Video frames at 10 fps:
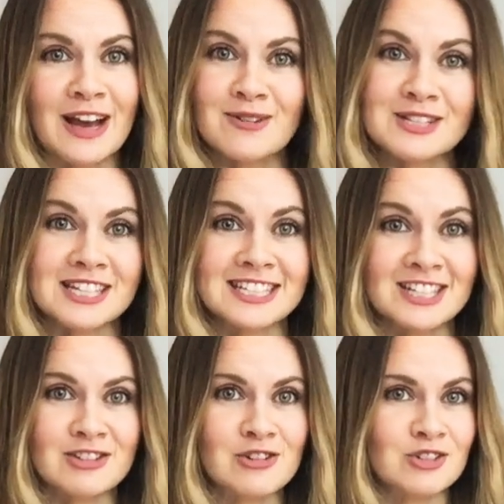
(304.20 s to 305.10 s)
that I was
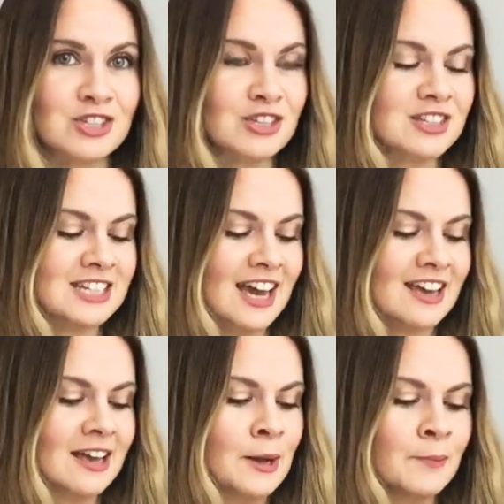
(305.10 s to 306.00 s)
listening to just the other
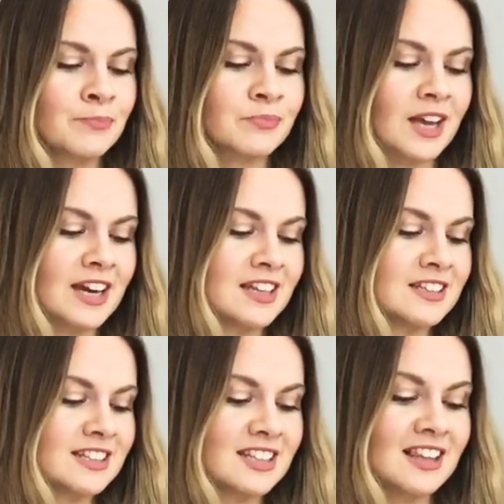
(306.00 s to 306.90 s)
day,
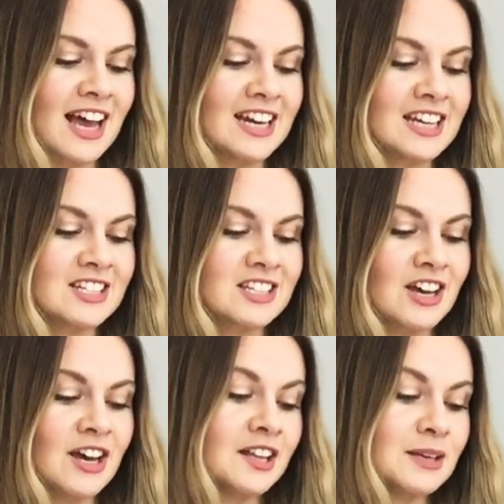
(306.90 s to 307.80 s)
and the line is,
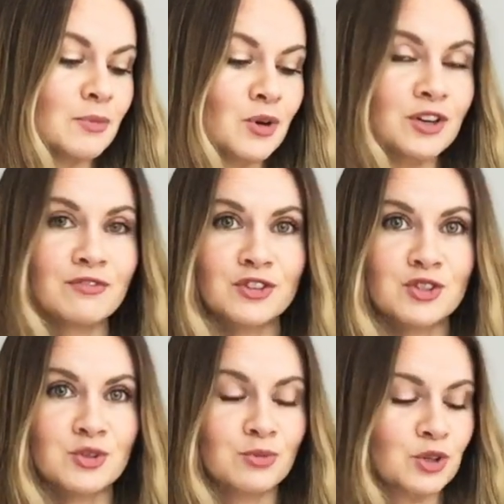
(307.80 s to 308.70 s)
"Early morning for the
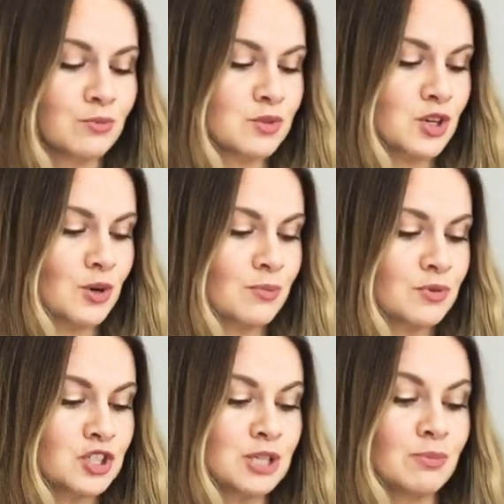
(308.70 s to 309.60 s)
sun comes up,
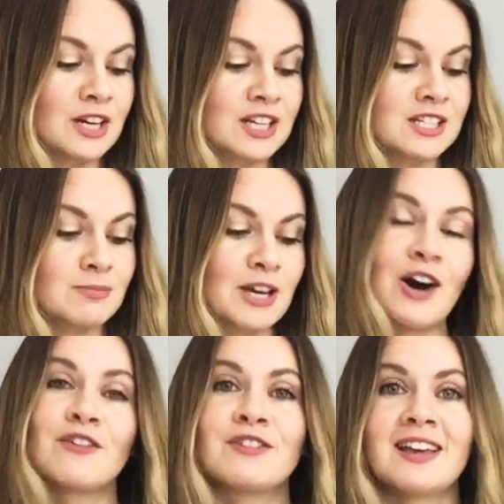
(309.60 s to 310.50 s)
she brings me
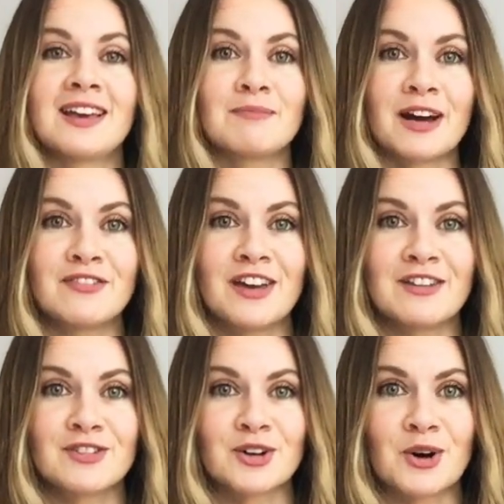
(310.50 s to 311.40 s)
coffee in my
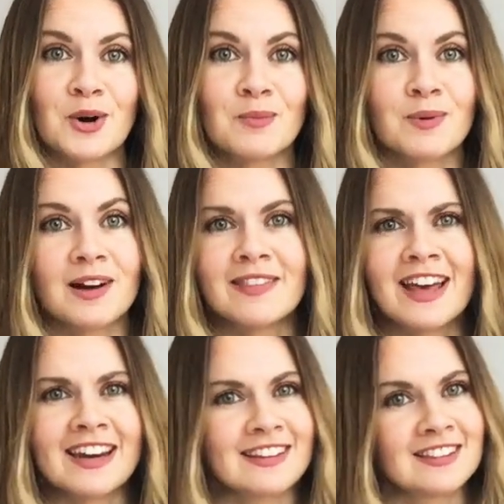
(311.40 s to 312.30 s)
favourite cup." And
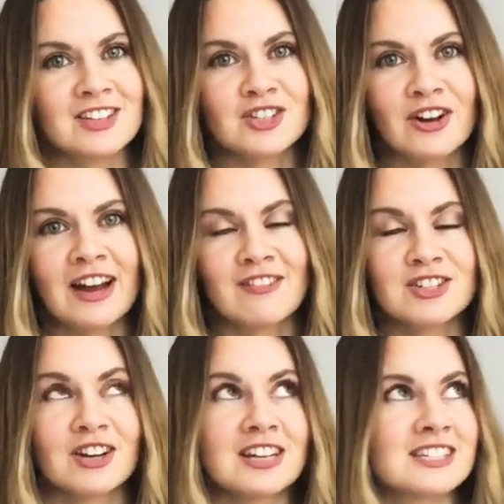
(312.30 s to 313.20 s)
then the song
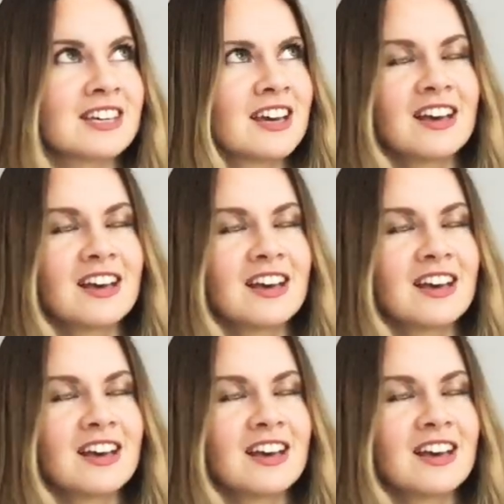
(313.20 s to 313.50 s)
carries on, it's,